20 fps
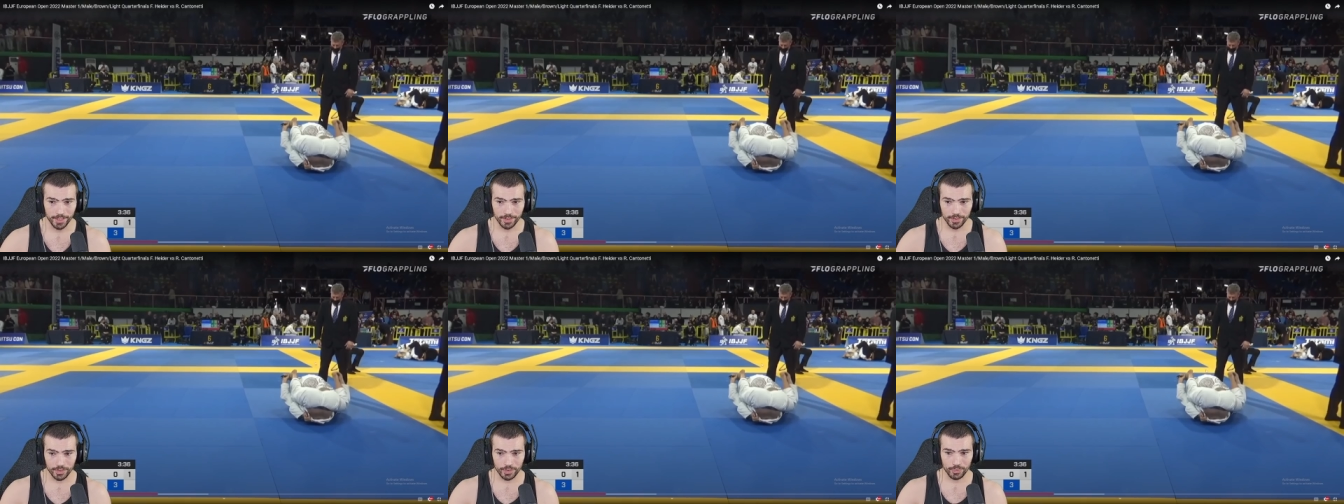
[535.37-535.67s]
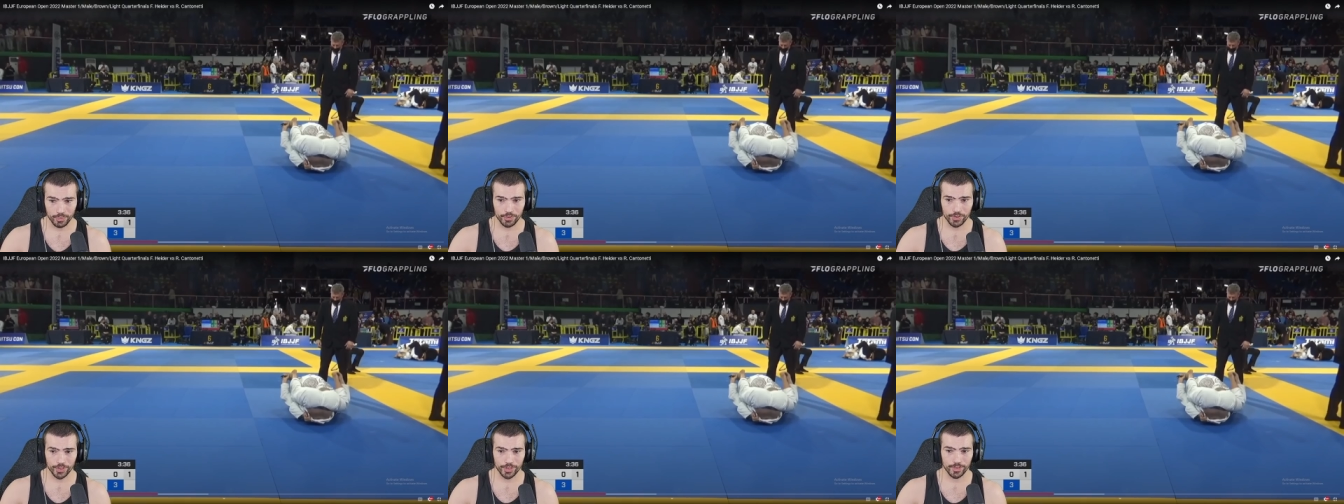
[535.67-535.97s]

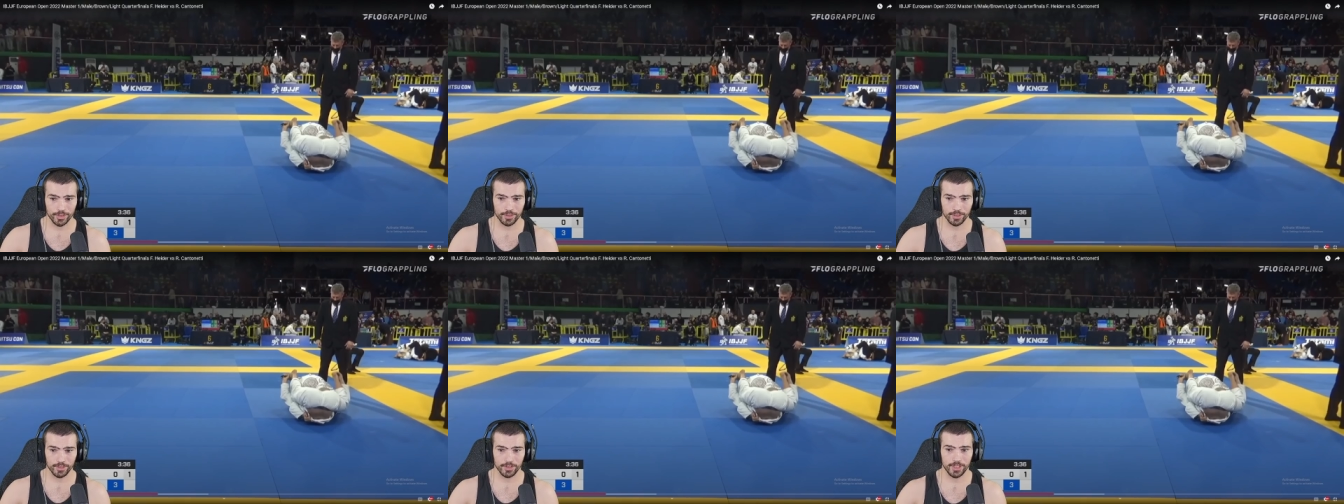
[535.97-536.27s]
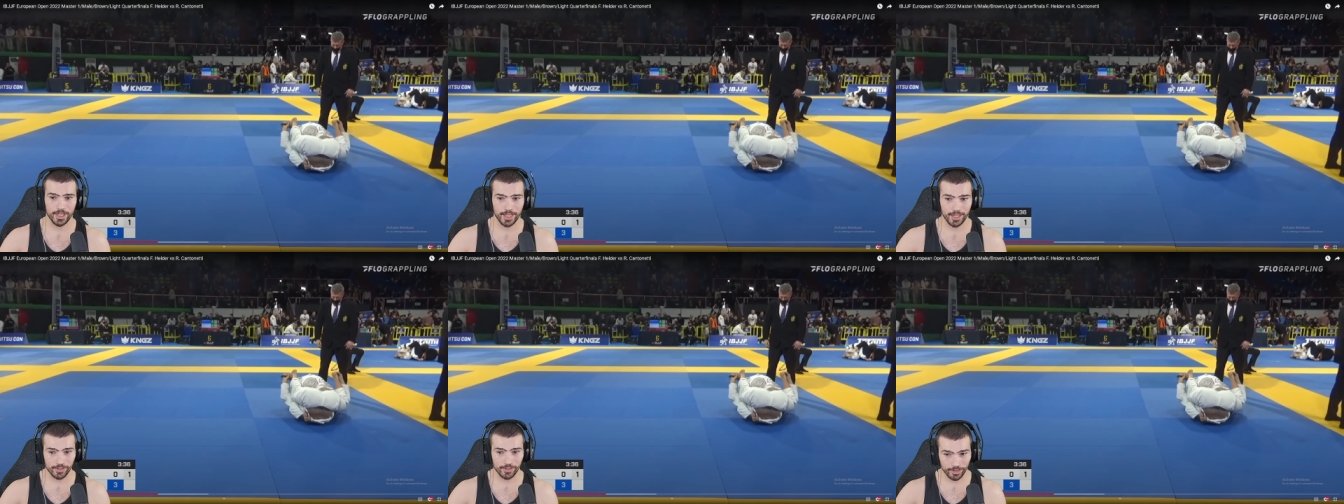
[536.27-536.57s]
you should
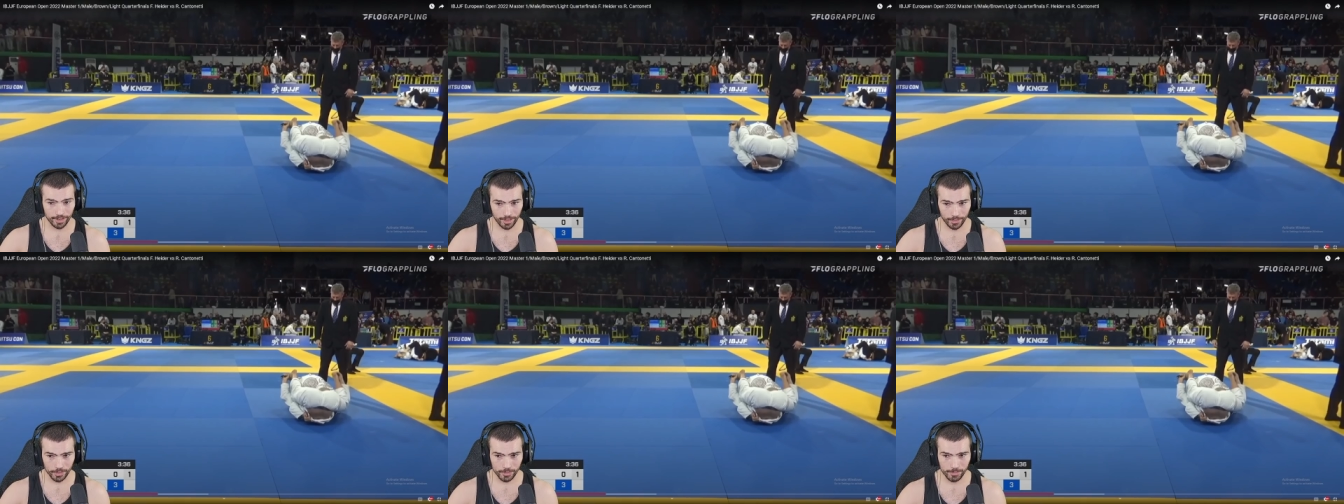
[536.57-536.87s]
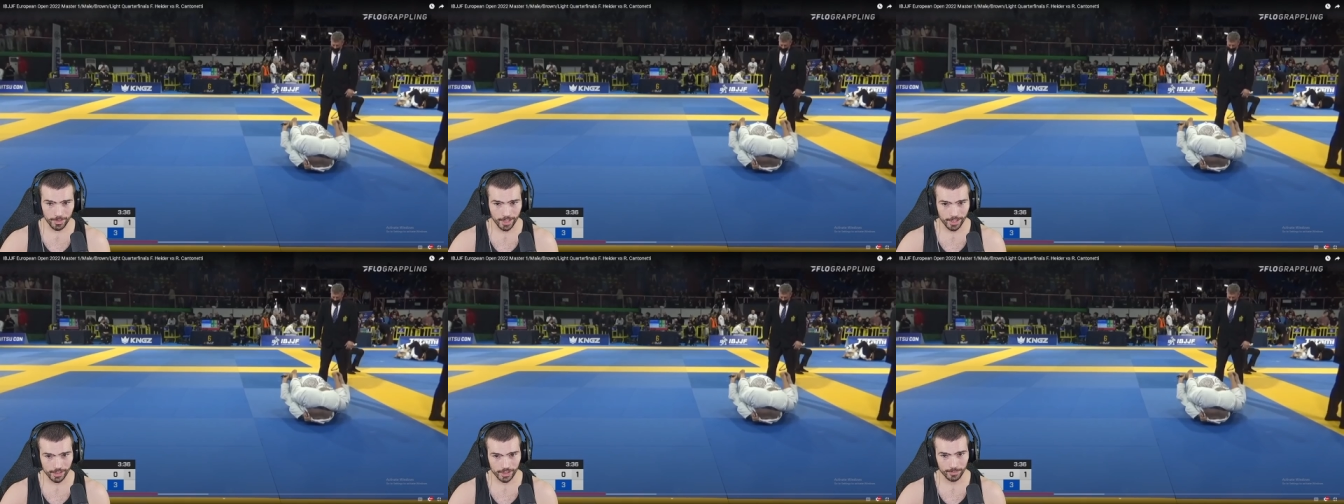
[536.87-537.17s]
get as low as
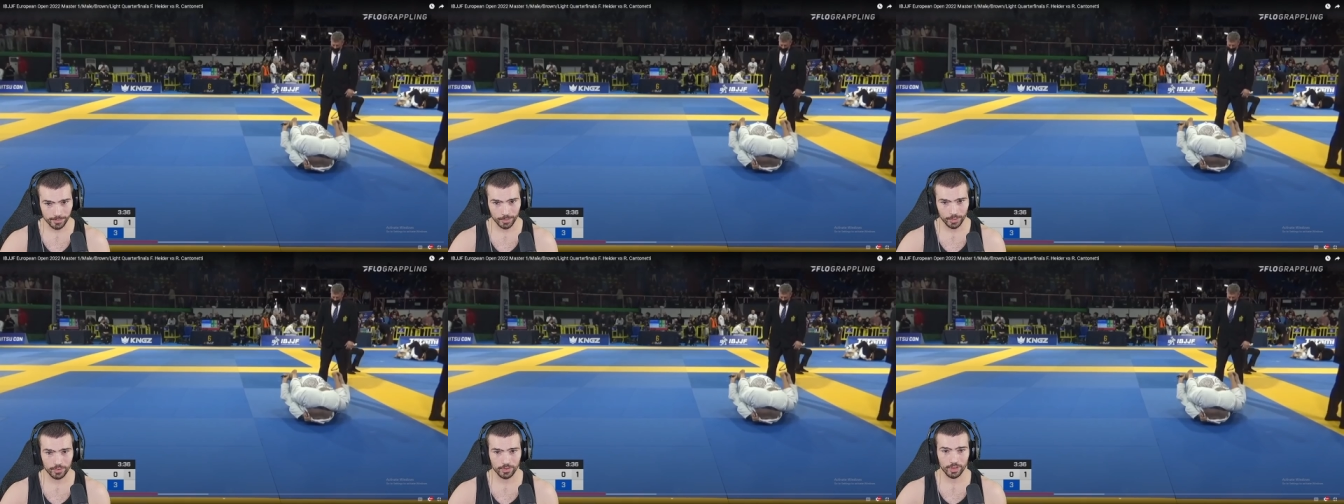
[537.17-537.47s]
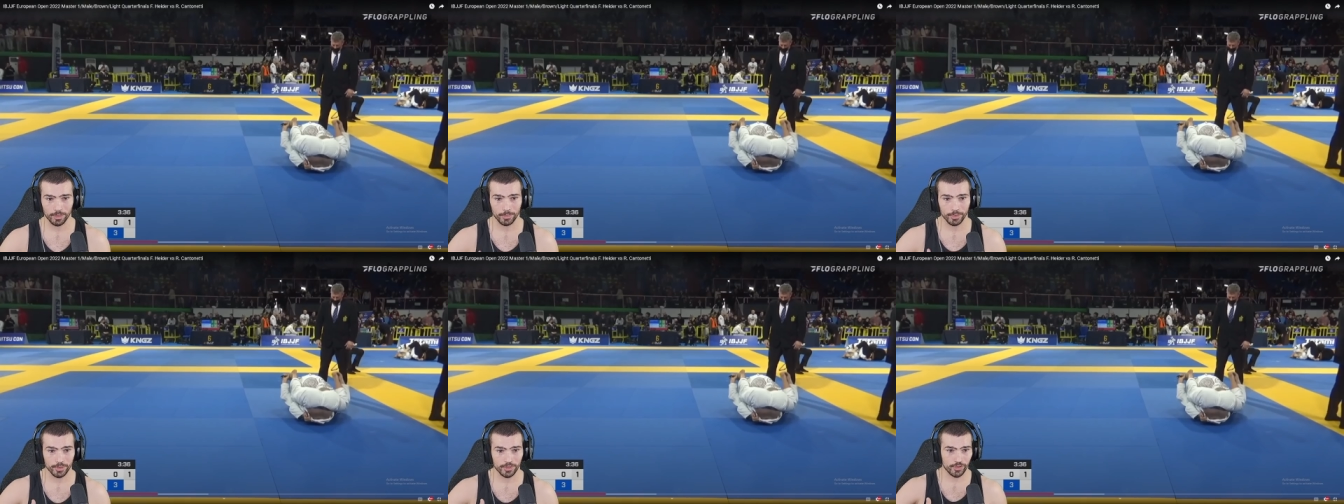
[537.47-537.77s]
possible,
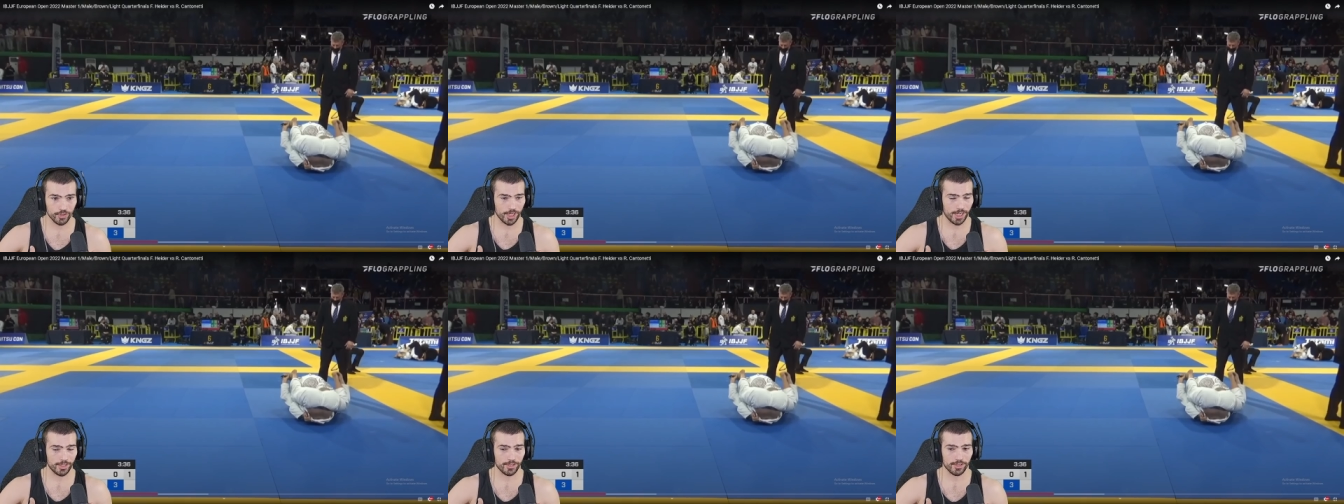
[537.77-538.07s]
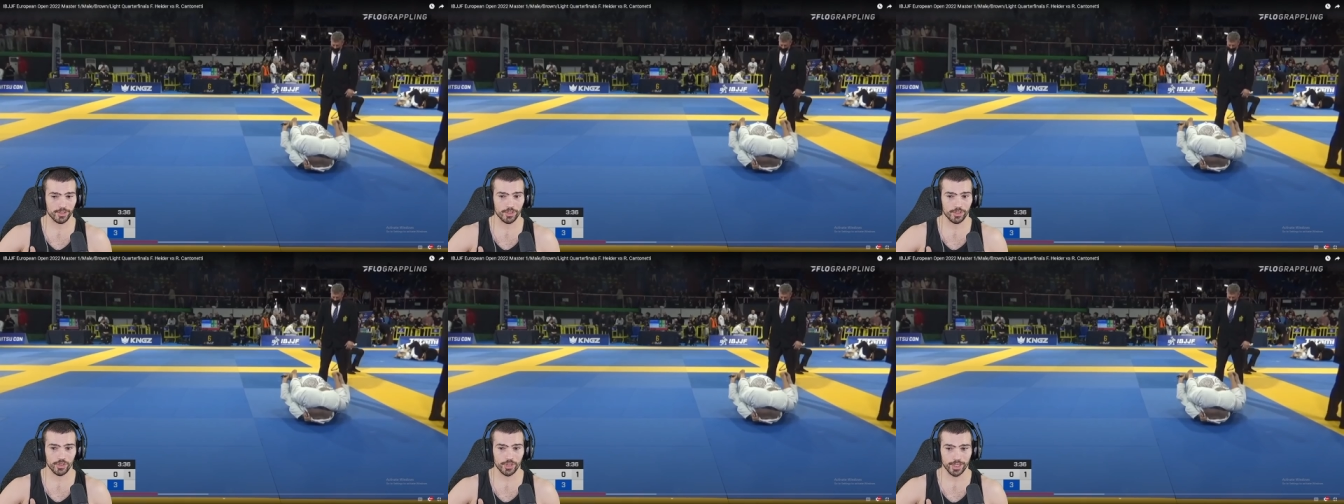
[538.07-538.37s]
almost
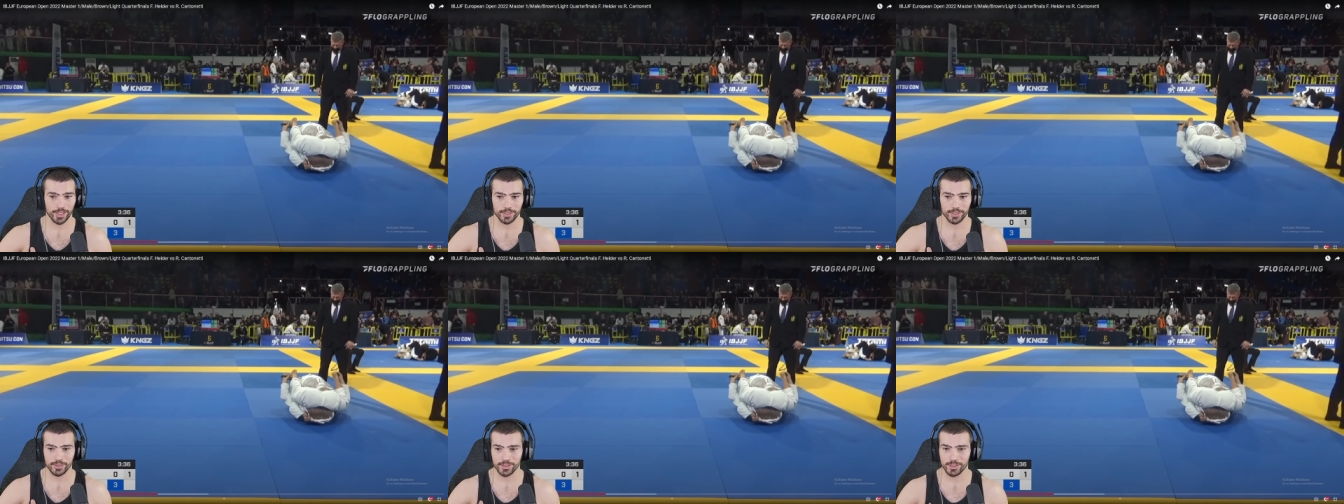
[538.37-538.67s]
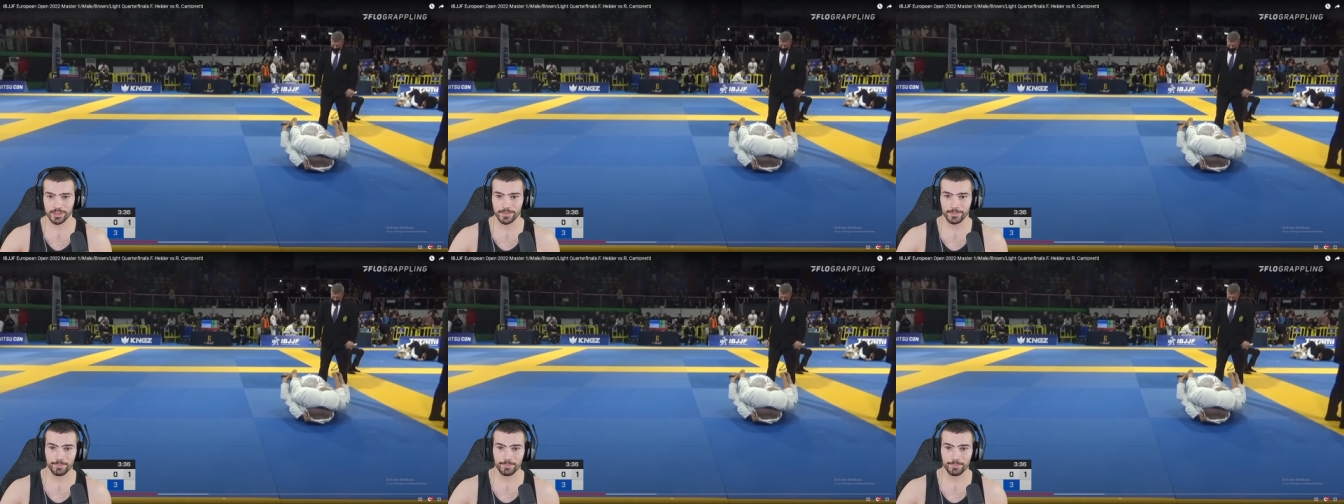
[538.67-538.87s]
chest to chest,